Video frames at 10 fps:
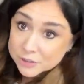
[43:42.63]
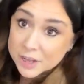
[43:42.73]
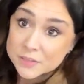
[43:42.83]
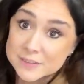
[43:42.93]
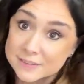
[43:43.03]
Now,
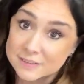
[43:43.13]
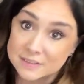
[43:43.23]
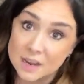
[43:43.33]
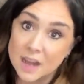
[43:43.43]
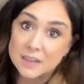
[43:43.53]
this is
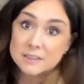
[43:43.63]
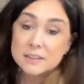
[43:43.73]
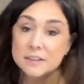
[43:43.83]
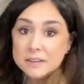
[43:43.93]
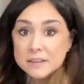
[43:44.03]
not
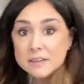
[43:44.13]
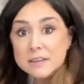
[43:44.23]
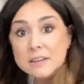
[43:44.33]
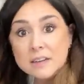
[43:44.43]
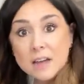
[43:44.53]

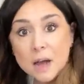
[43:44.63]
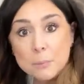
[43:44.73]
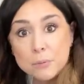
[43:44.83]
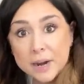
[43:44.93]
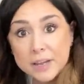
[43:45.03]
a
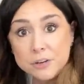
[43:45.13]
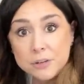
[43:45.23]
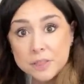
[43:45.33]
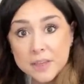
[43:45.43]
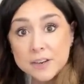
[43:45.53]
brand new
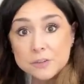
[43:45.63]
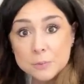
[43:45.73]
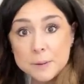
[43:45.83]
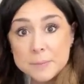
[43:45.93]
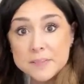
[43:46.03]
thing
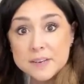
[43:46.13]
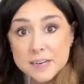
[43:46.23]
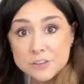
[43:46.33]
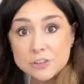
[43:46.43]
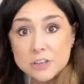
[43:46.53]
sweeping the
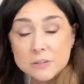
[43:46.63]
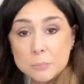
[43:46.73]
nation.